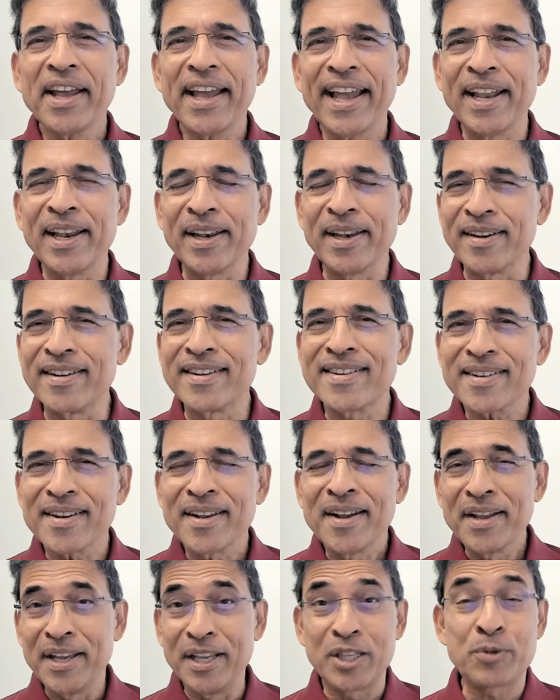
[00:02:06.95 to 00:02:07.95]
And
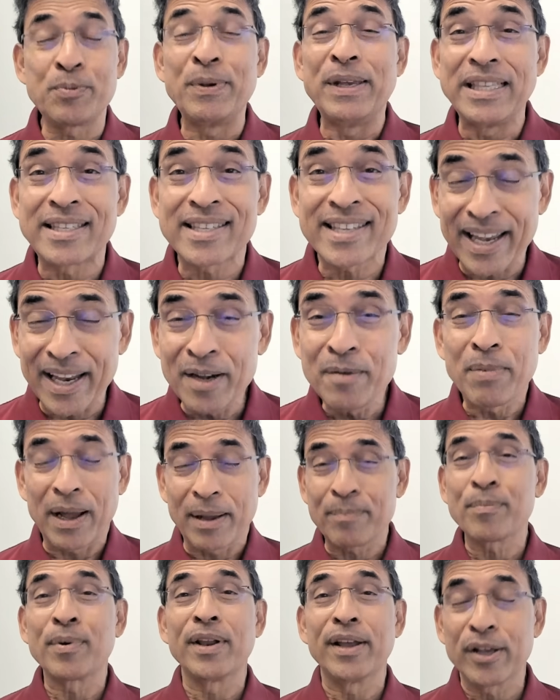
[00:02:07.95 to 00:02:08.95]
it's been said
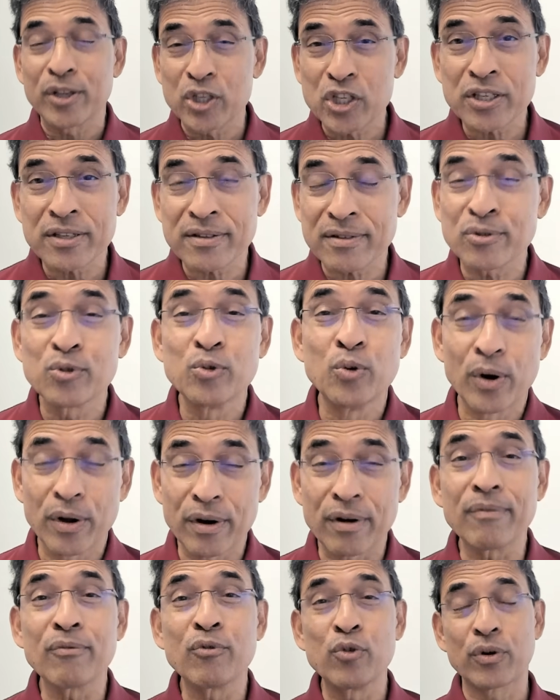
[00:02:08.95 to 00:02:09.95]
by players who
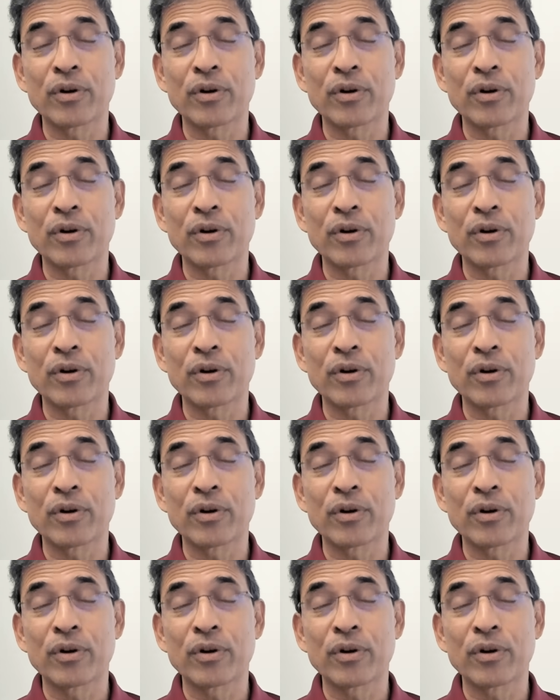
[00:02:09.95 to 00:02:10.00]
are